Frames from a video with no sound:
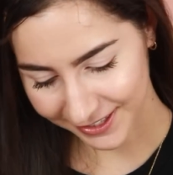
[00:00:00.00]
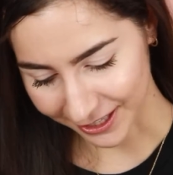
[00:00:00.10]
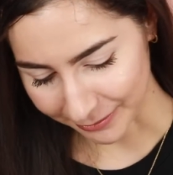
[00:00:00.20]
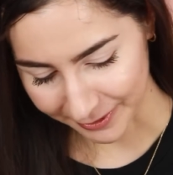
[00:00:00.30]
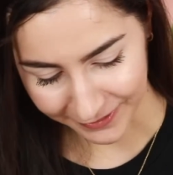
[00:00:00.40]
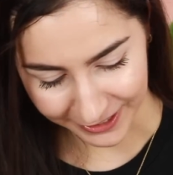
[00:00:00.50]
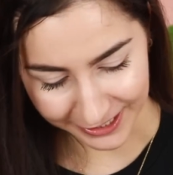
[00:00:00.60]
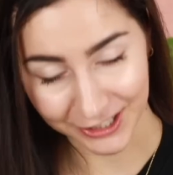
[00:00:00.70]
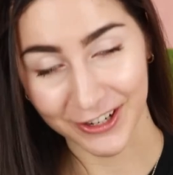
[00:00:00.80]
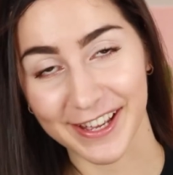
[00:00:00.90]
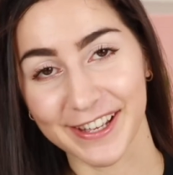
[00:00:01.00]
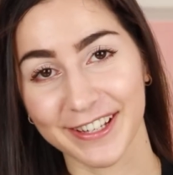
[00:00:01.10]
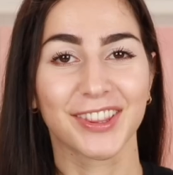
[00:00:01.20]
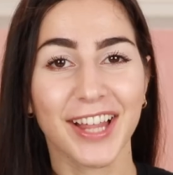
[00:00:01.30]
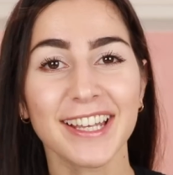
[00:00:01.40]
That'll be fun to
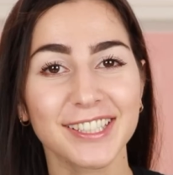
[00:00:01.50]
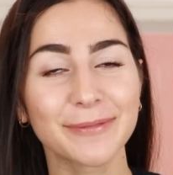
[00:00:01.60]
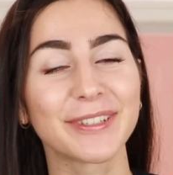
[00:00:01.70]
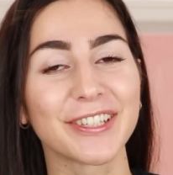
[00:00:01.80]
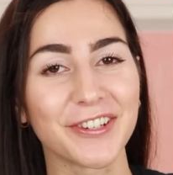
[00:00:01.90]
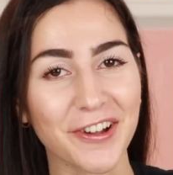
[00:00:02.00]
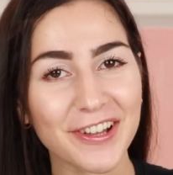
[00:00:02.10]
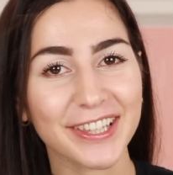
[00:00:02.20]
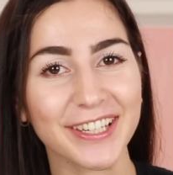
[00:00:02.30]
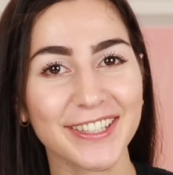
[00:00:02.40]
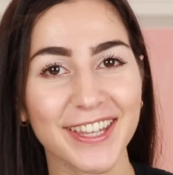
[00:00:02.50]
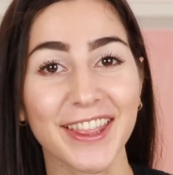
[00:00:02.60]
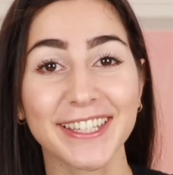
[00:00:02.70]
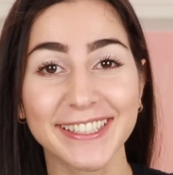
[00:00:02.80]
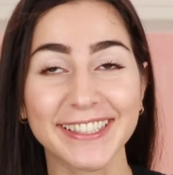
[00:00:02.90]
try. Last but not least,
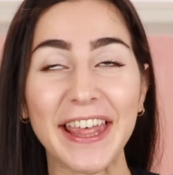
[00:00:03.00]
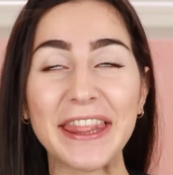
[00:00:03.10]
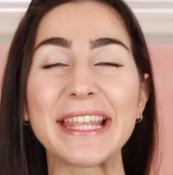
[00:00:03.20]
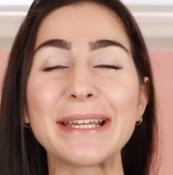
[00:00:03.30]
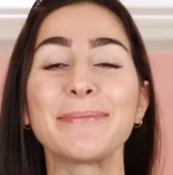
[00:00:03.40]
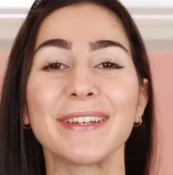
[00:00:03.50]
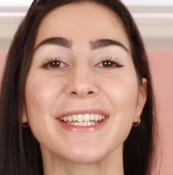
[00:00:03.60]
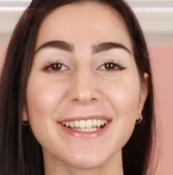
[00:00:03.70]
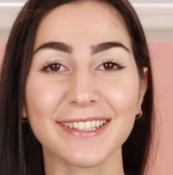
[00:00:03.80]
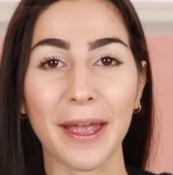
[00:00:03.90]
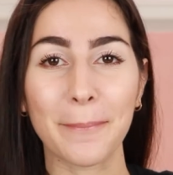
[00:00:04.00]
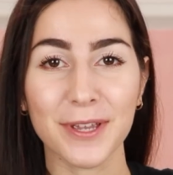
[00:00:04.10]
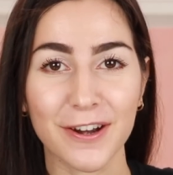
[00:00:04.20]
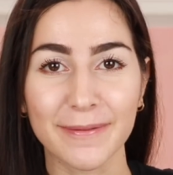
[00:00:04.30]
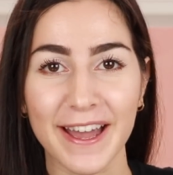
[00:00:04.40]
this is the biggest
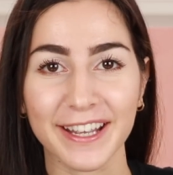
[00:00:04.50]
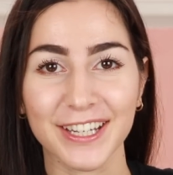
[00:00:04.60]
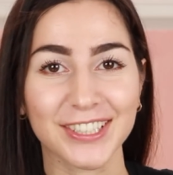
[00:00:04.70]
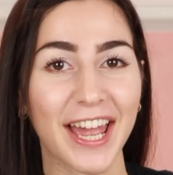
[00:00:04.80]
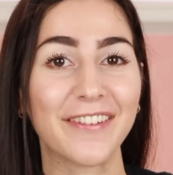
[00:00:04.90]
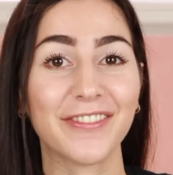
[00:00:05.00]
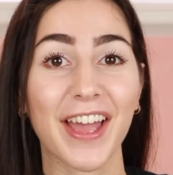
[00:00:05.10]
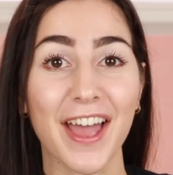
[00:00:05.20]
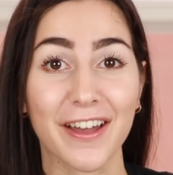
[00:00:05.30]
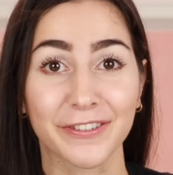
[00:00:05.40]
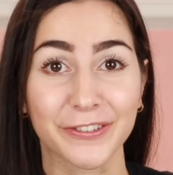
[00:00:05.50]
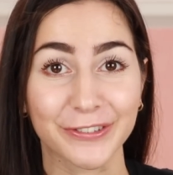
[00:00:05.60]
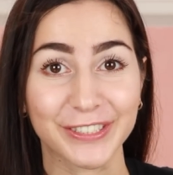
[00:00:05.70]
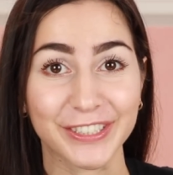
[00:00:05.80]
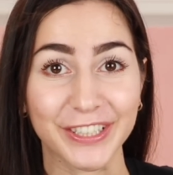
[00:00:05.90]
PR package I have ever
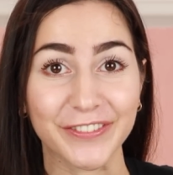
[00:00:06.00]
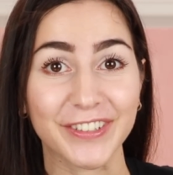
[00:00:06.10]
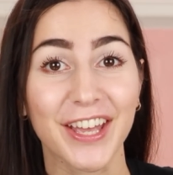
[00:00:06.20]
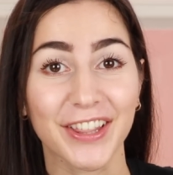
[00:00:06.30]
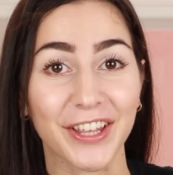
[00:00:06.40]
received.